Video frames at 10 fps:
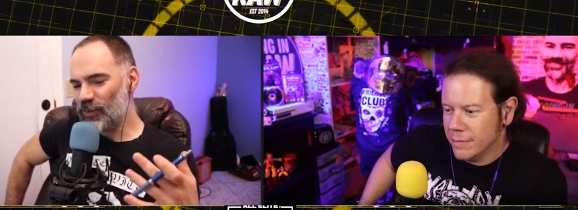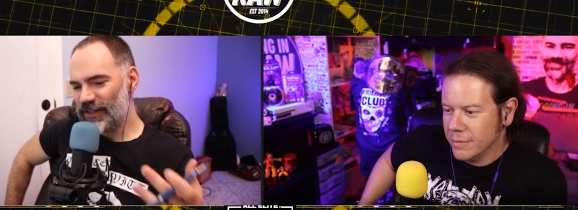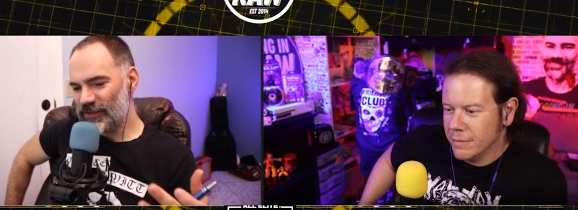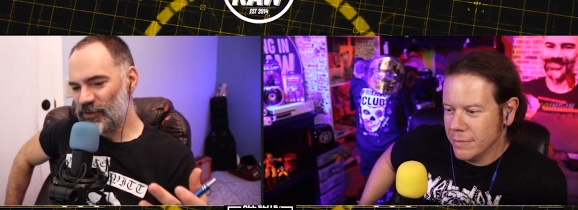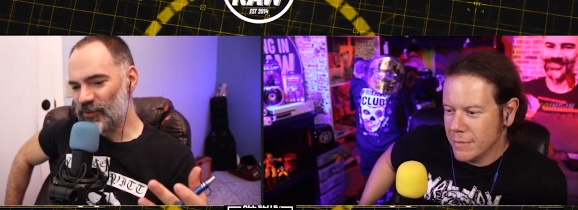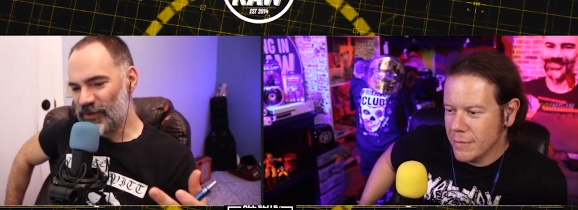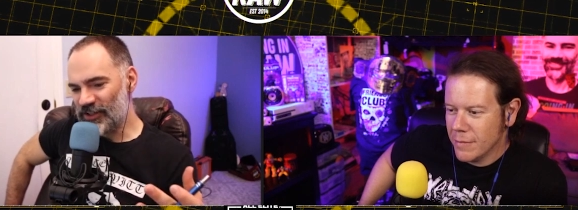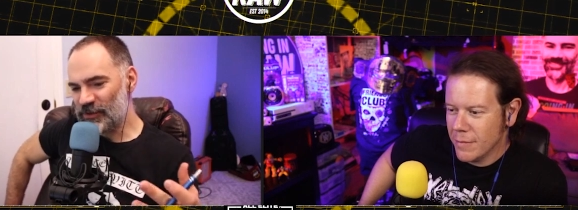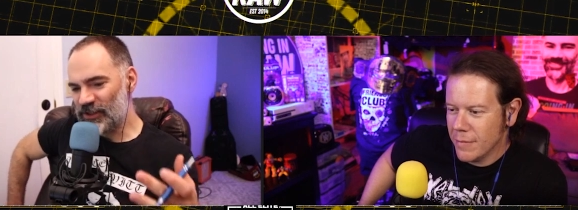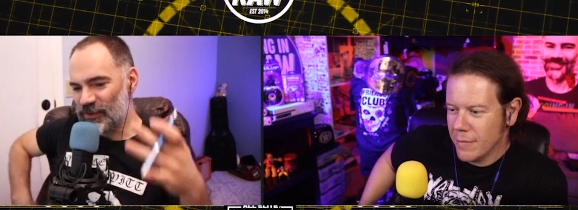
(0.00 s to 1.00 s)
Speaker 1: way too
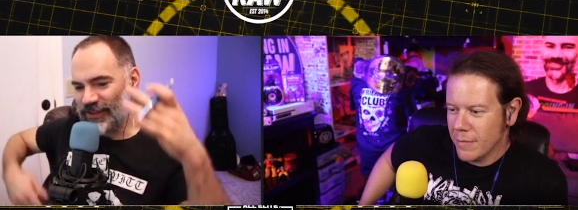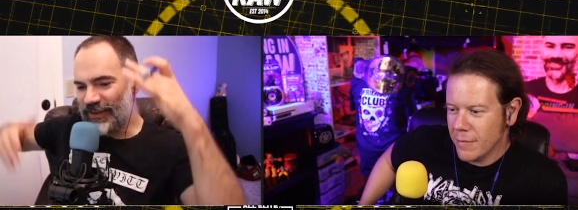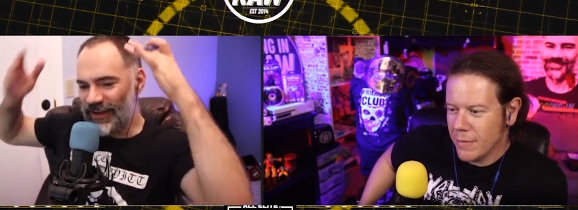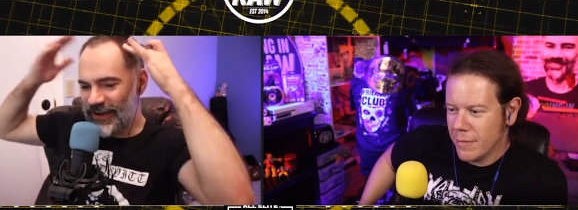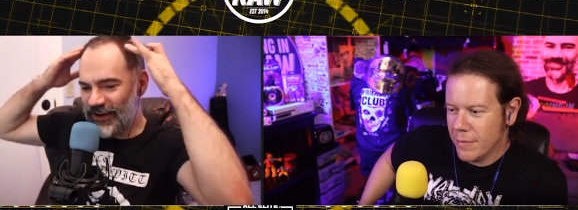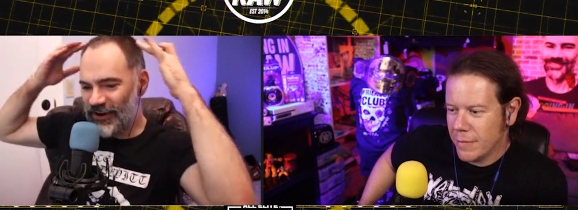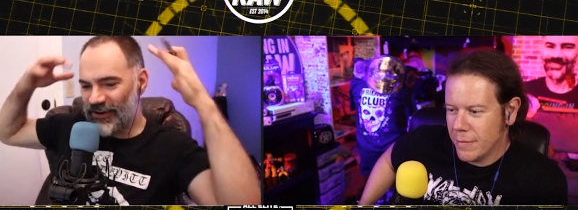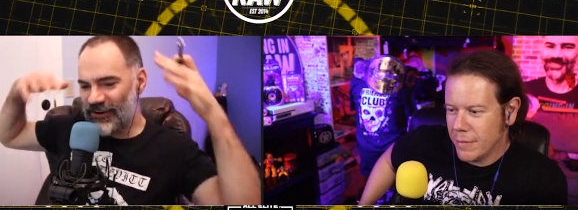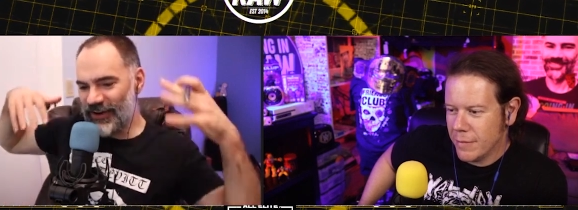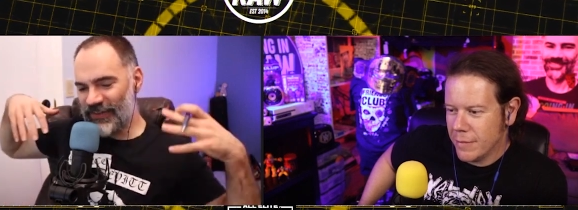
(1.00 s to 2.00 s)
much between the
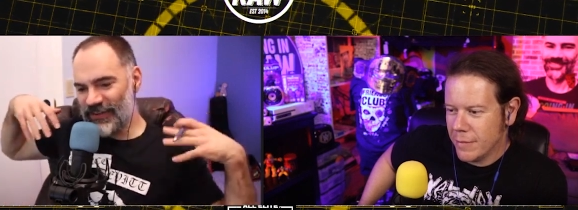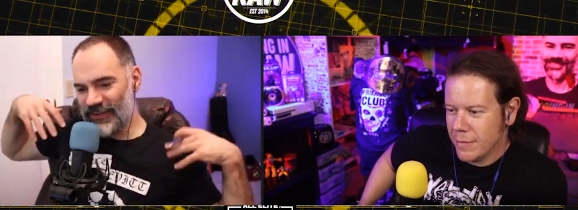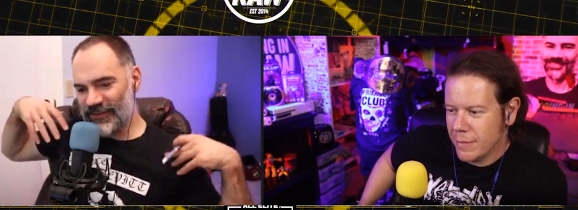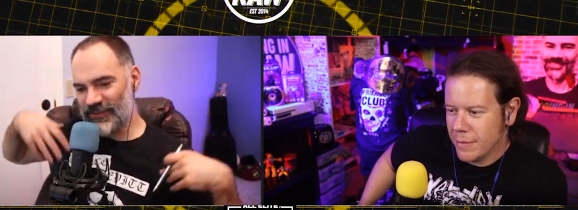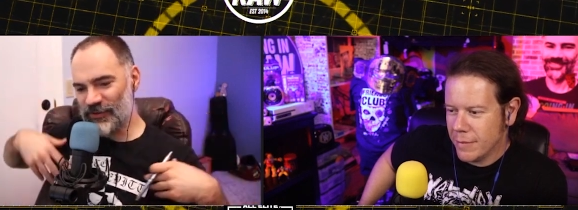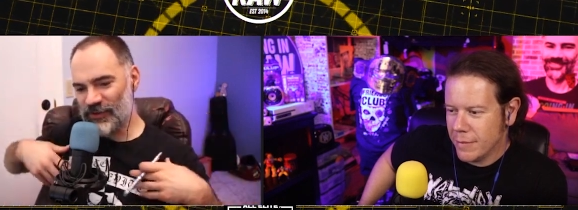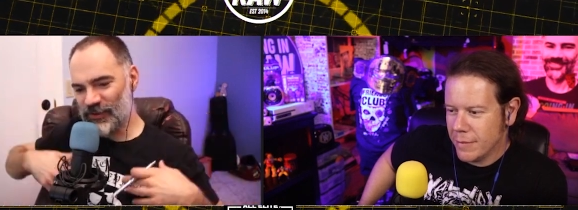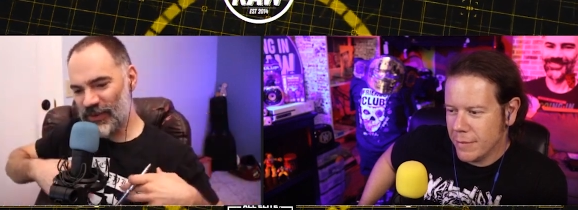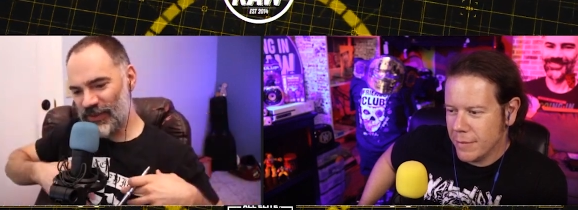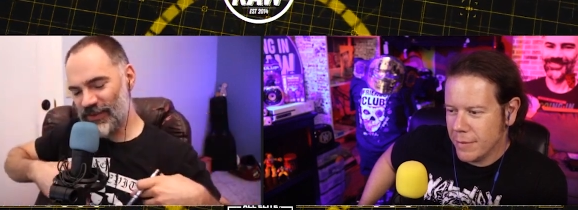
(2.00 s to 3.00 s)
hair and the
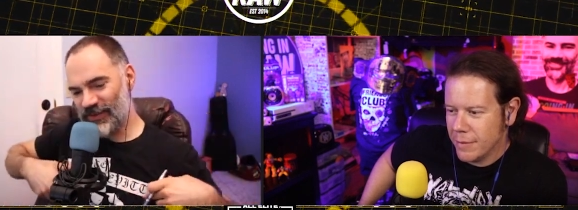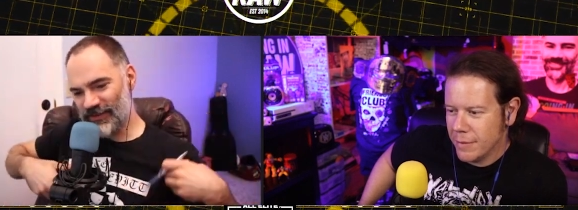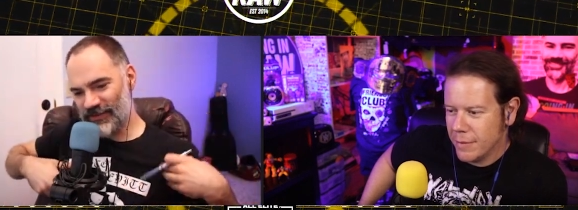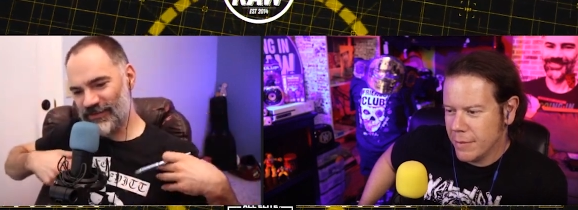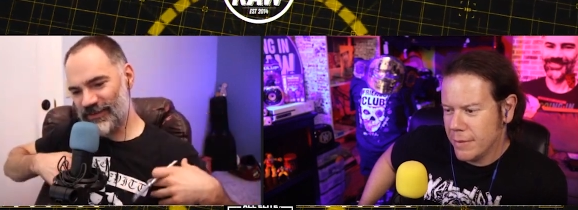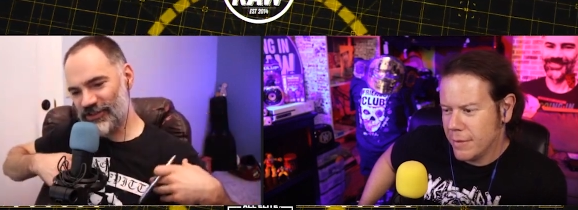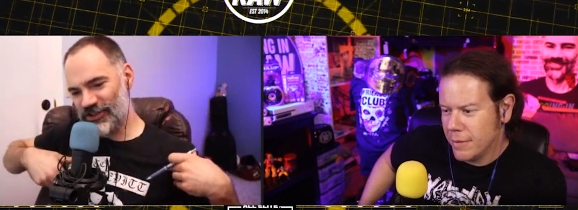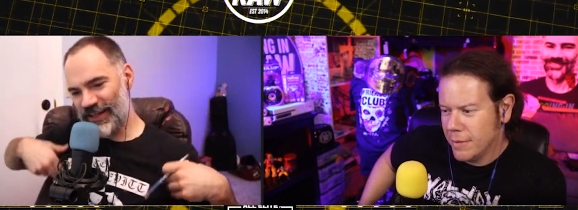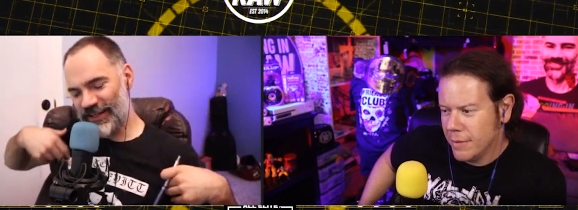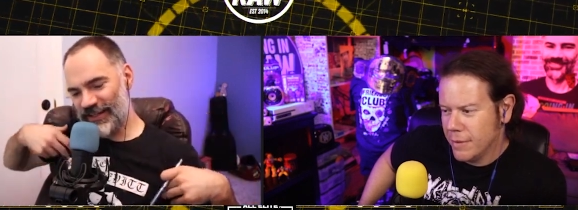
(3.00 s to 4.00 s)
suits with the the
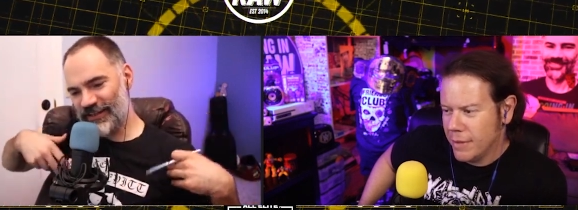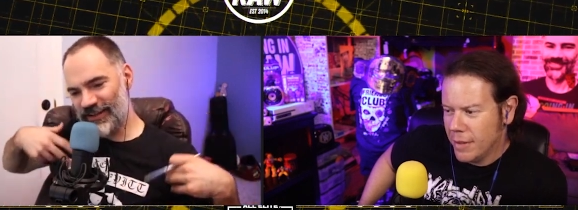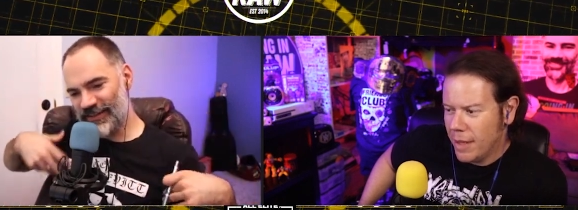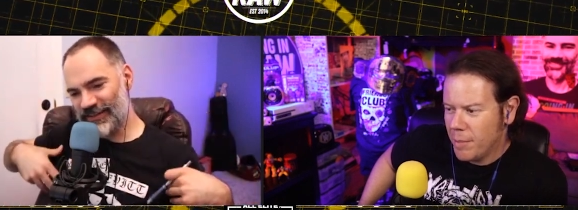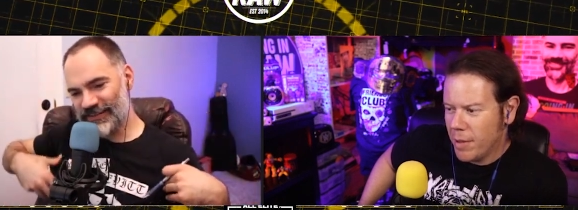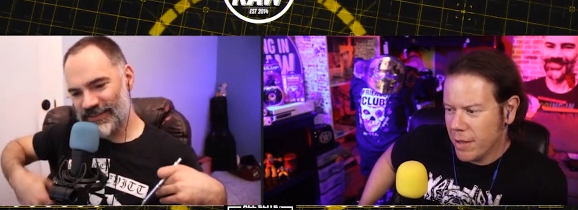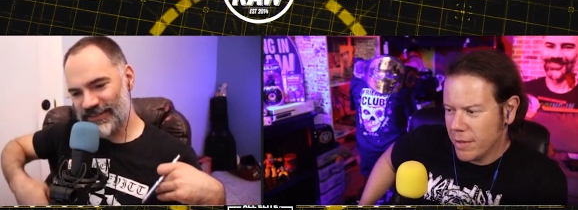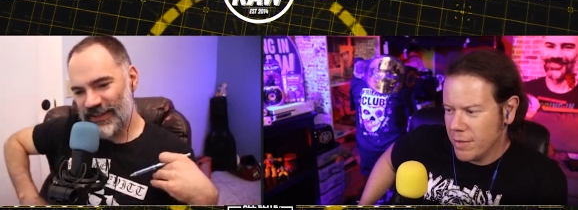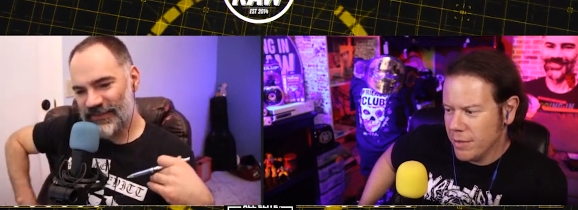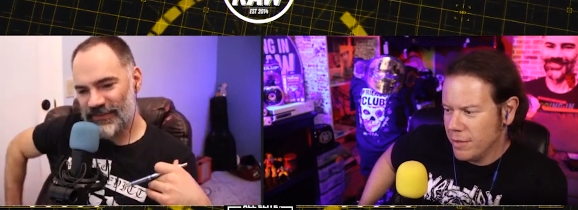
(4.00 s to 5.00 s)
chain the on hot it. Hot
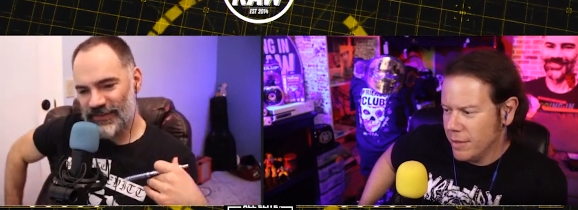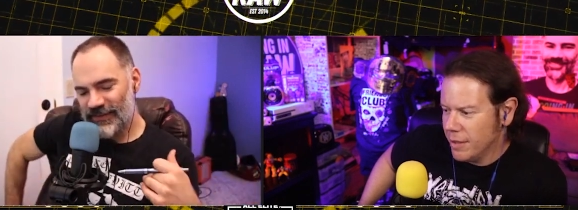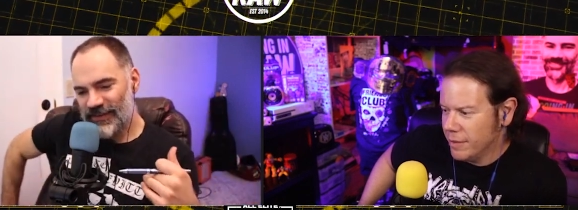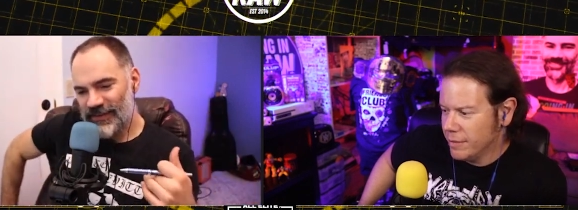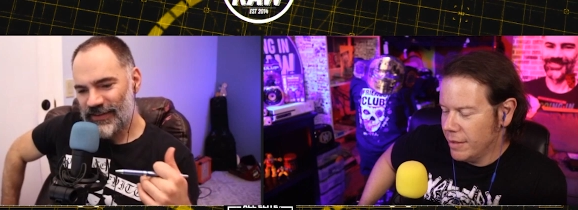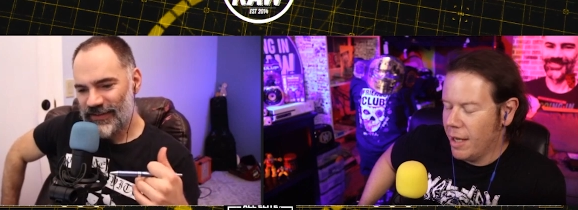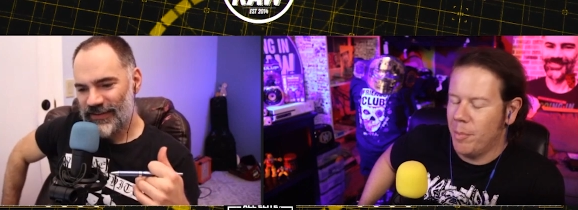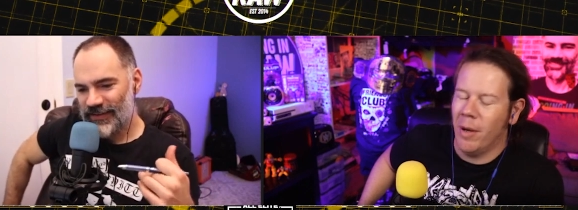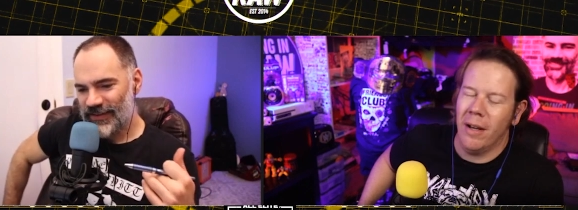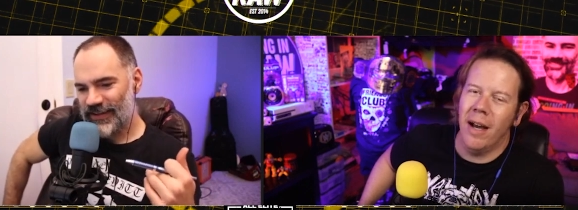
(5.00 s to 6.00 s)
pocket stuff. suit. Yeah. The
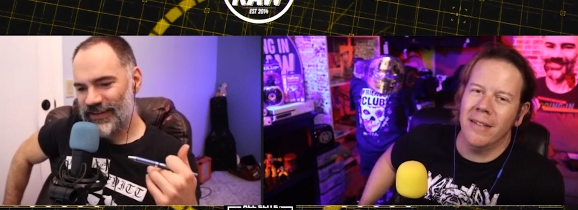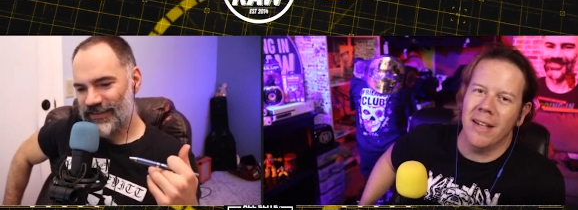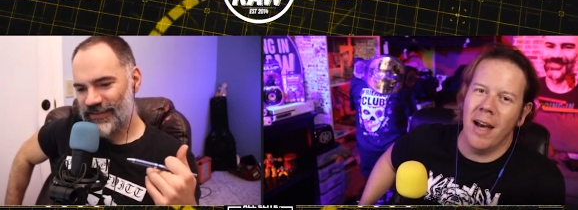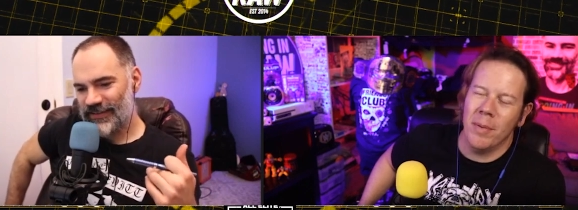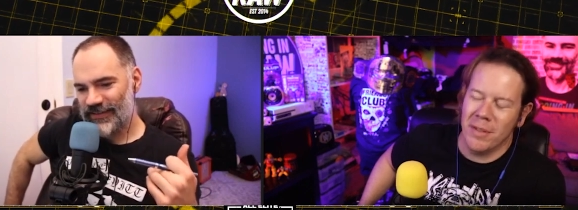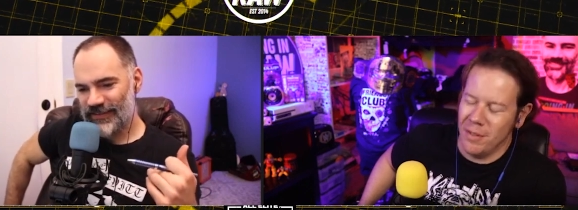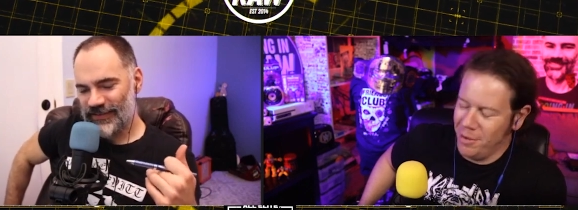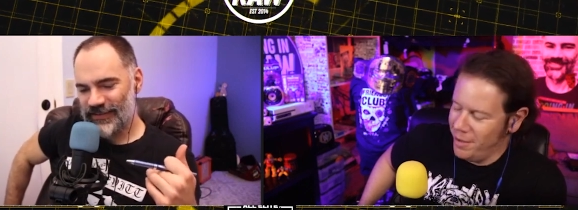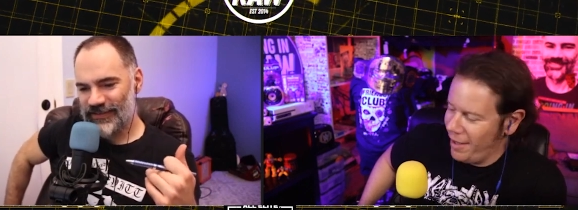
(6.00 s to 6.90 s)
hot, po-
Speaker 2: hot it, topic suit.